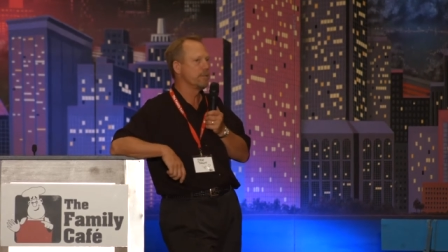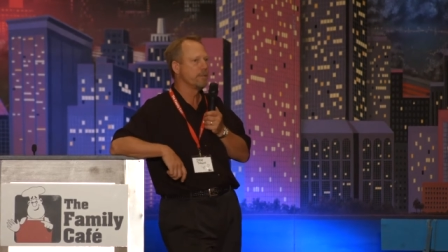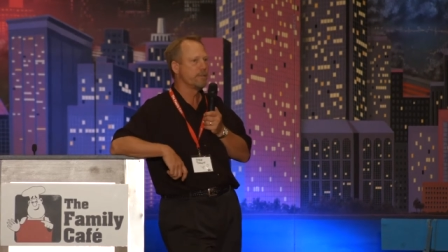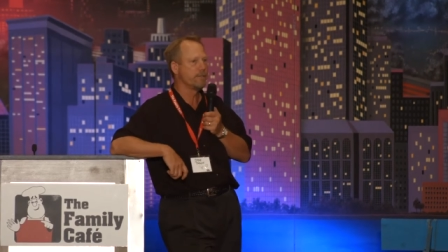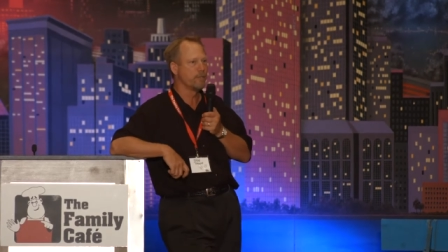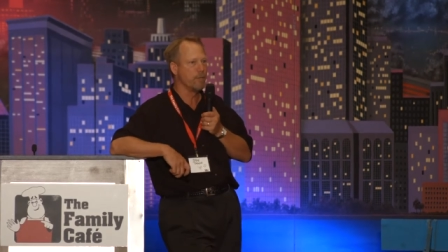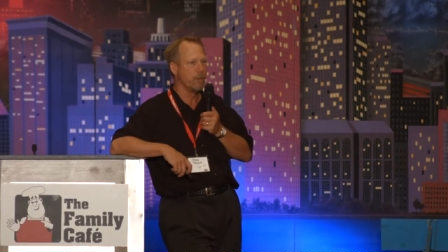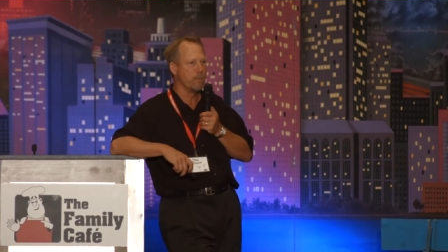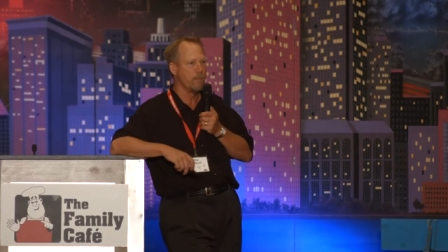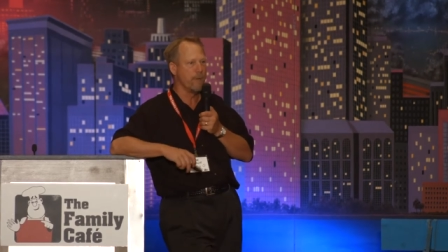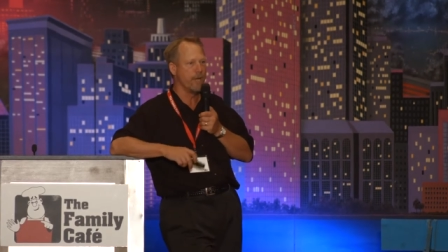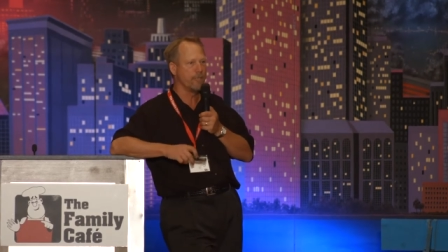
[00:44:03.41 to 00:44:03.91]

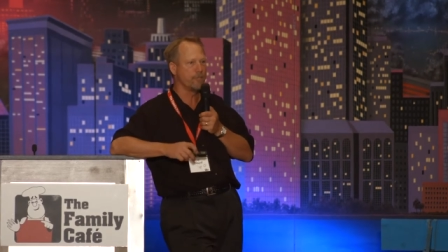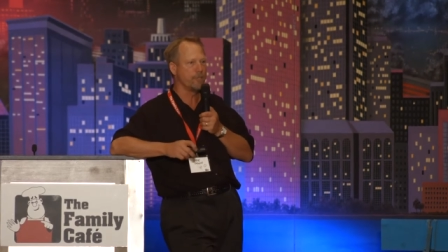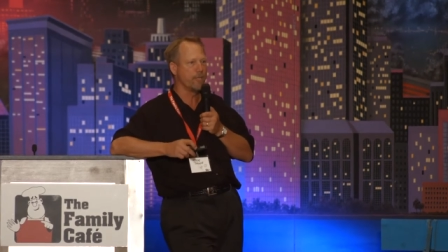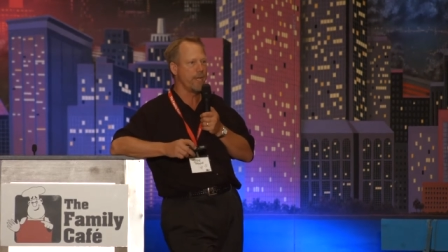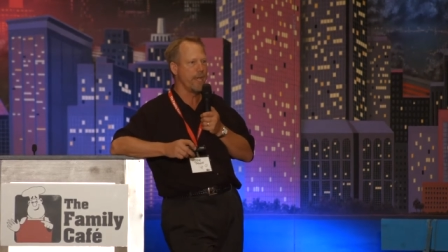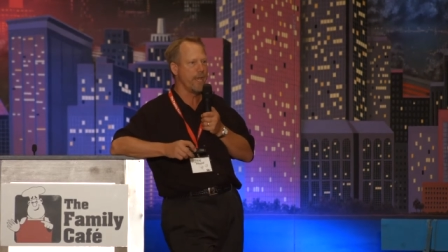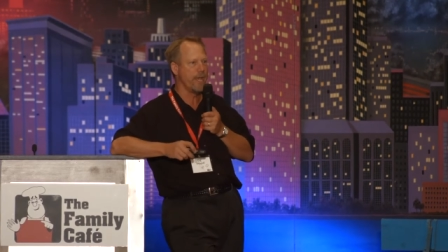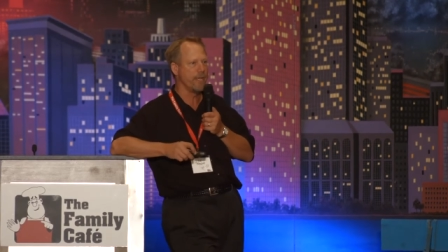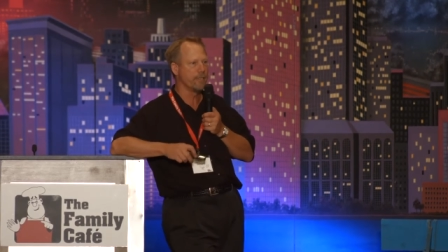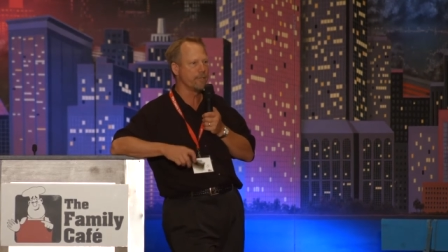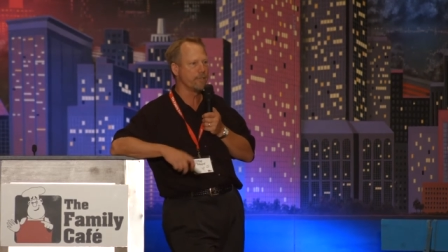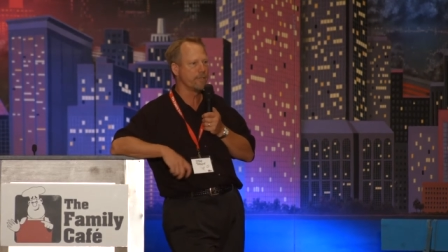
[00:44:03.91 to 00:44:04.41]
so much
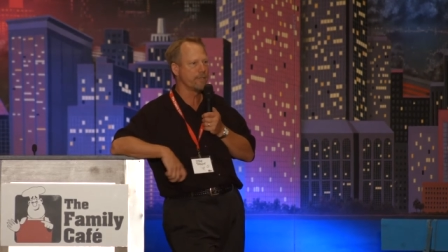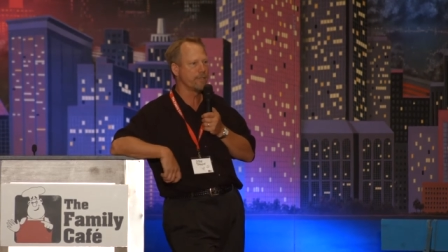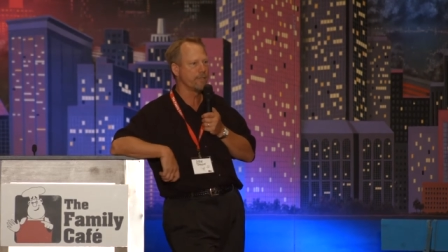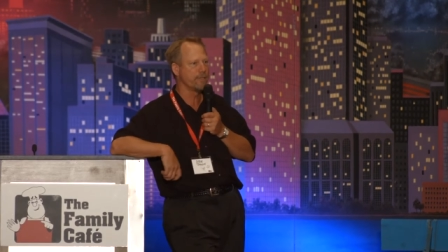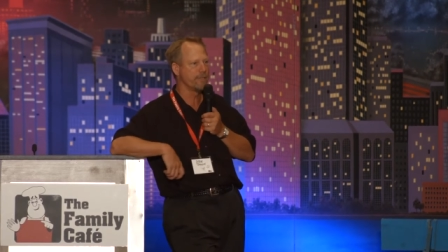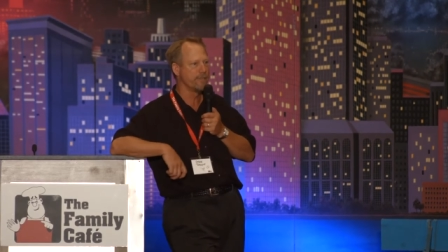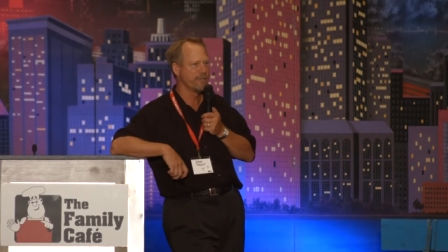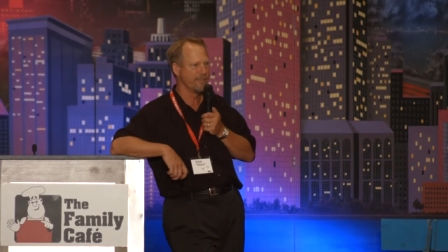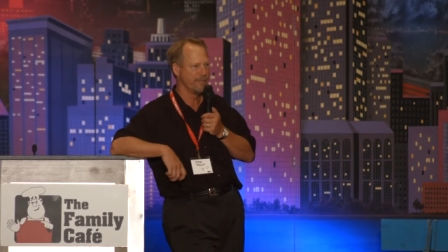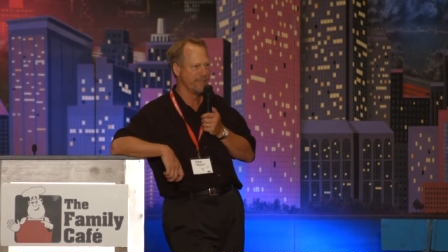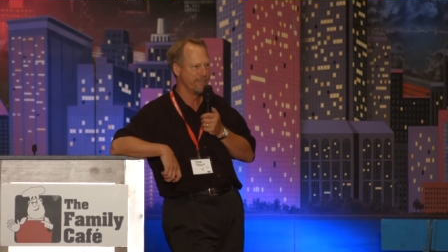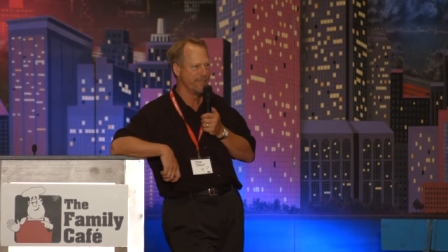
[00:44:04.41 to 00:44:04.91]

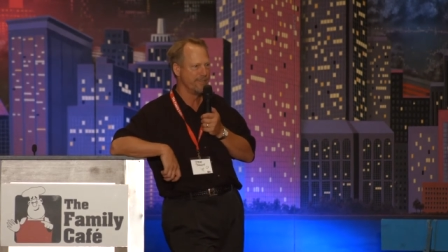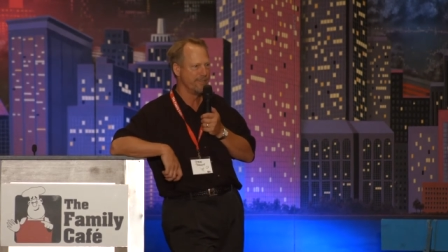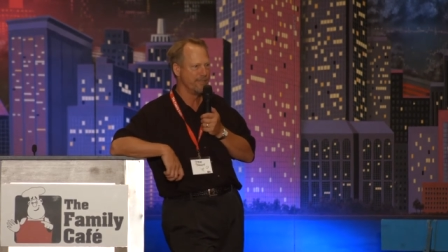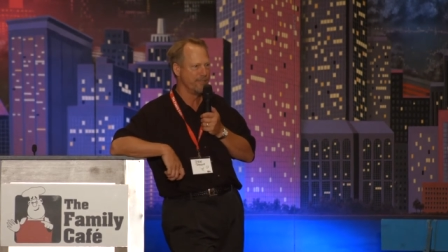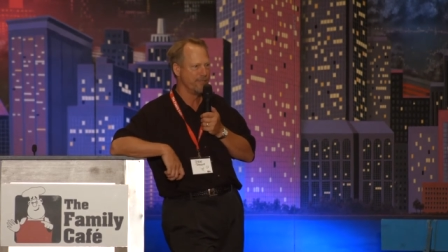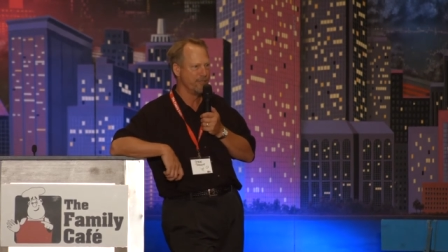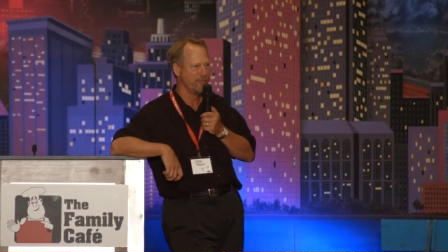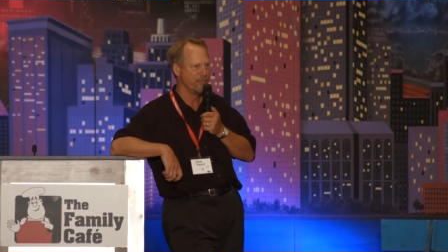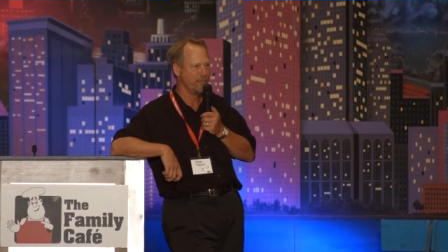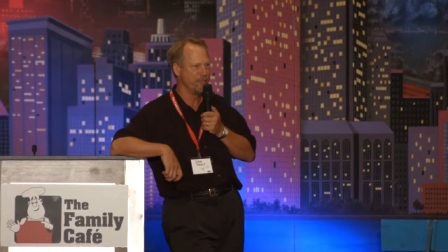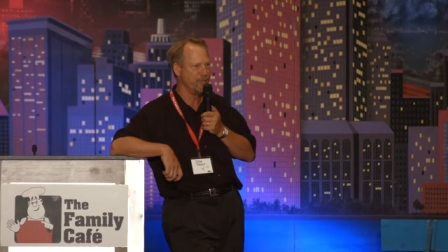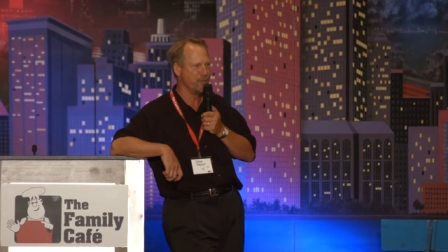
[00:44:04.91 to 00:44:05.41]
as
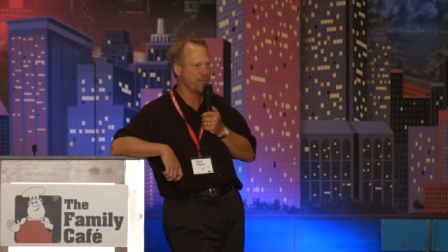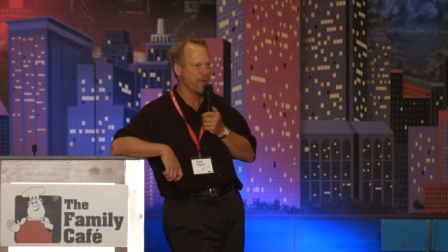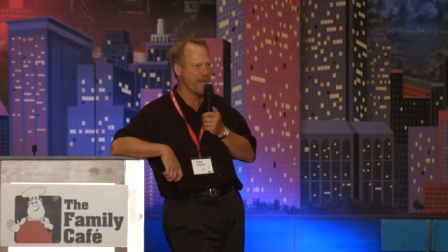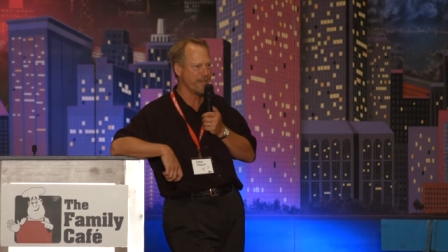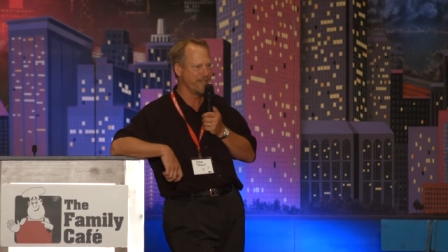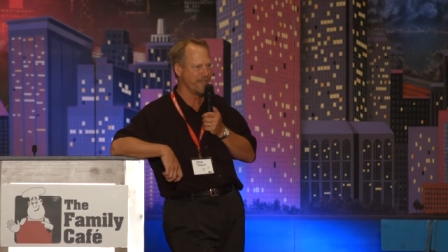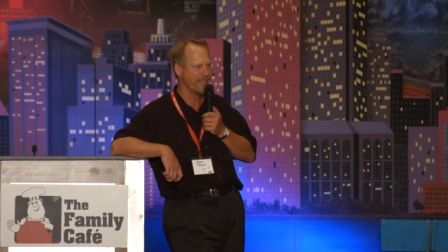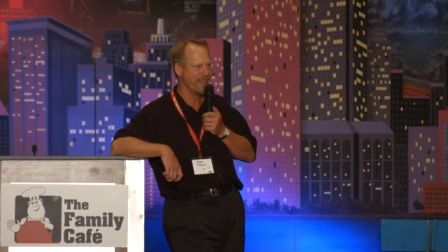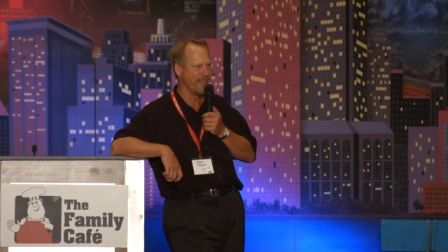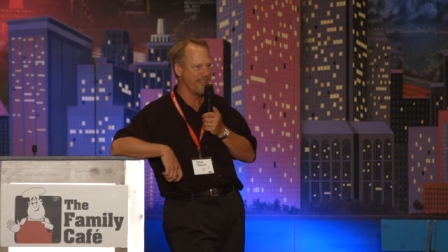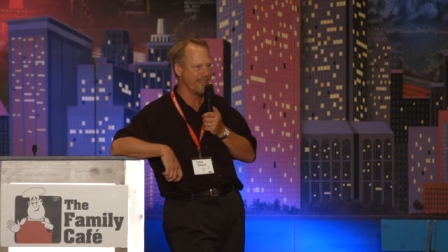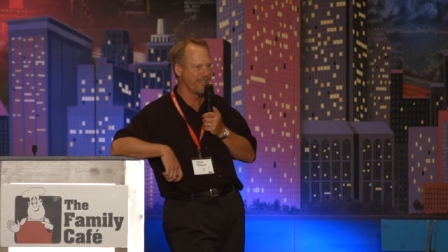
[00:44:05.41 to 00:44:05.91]
she
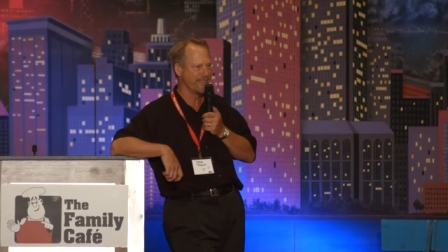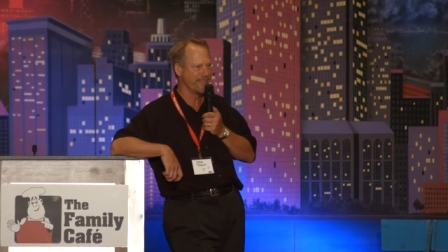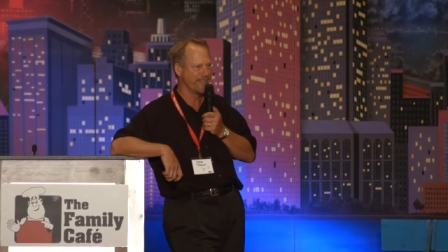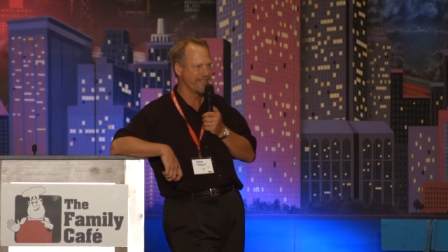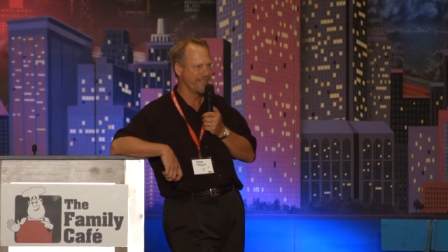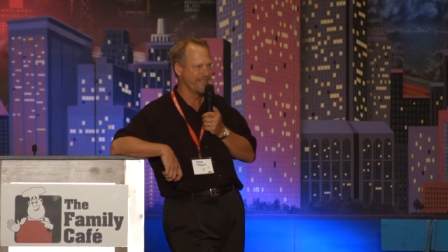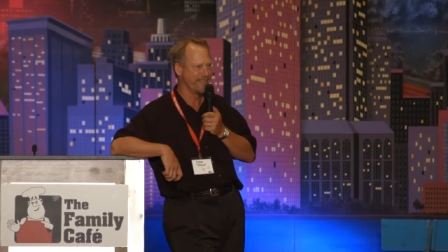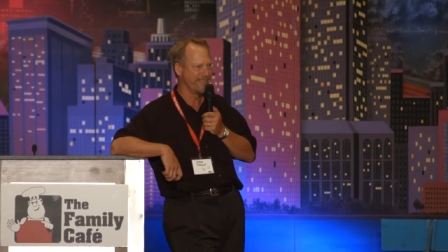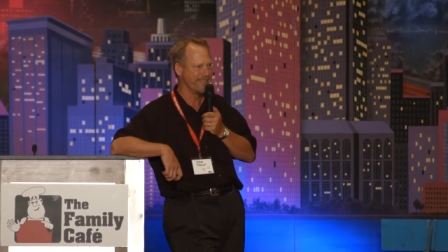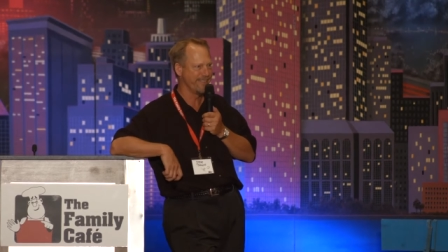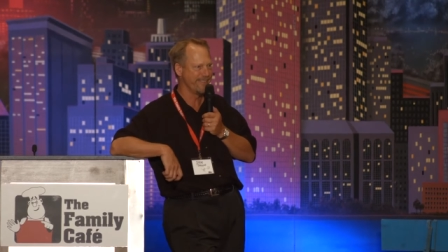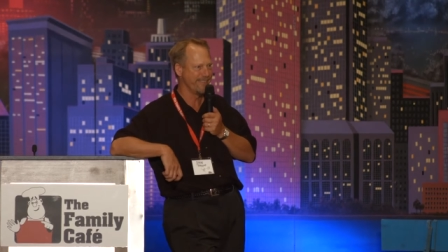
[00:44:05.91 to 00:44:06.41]
raised
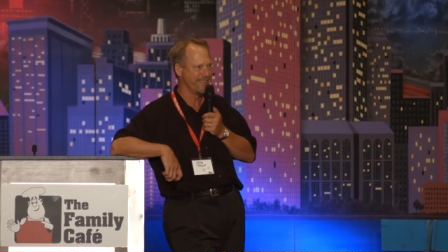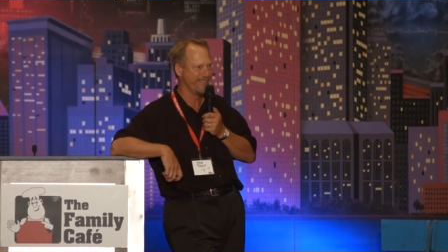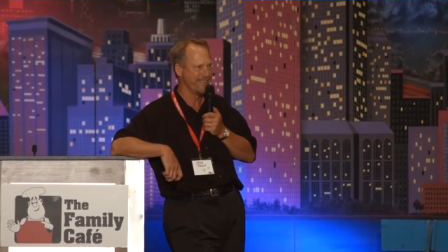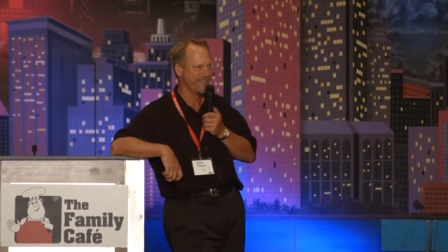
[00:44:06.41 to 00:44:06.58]
us.